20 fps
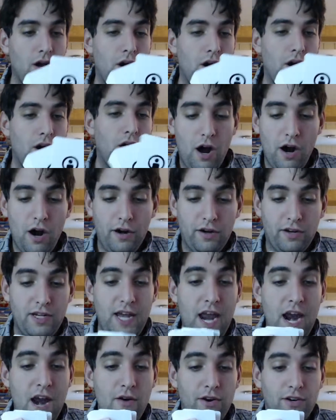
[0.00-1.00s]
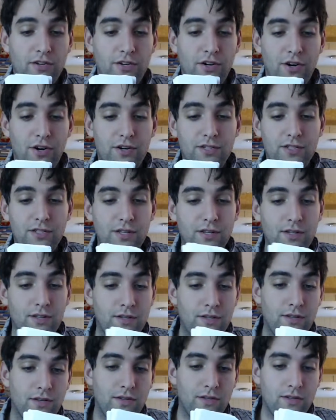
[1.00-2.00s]
are characters.
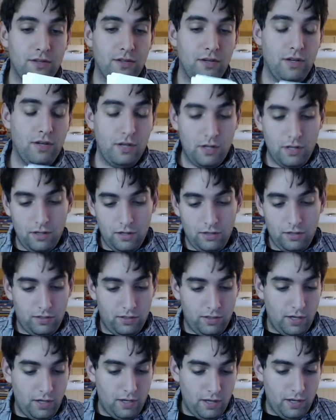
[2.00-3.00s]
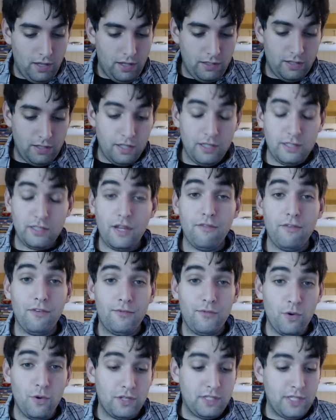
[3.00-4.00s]
Let's see, let's give a
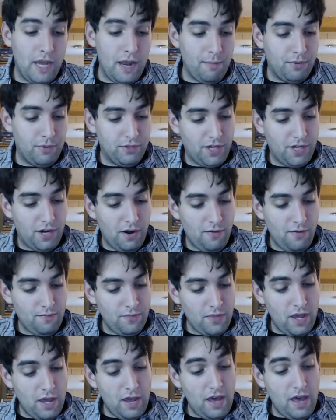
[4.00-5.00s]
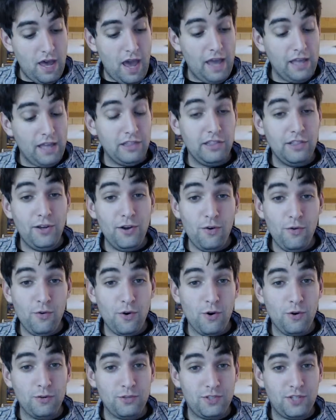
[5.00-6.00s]
few examples here. A
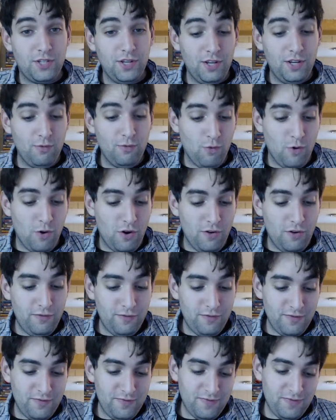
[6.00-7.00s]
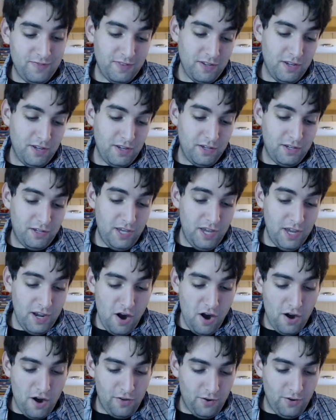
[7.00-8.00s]
literal teen wolf, King
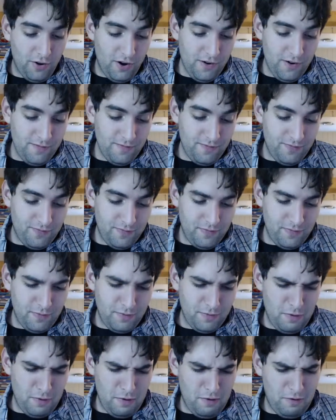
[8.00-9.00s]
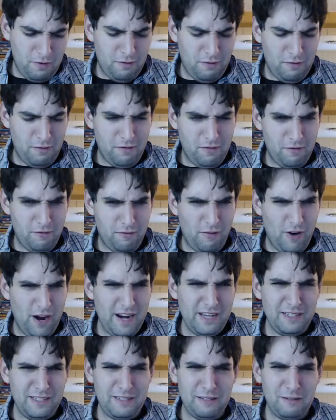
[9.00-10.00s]
Arthur,
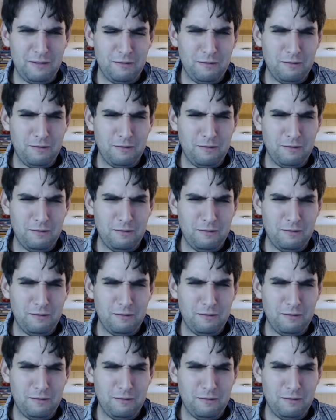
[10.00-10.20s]
France,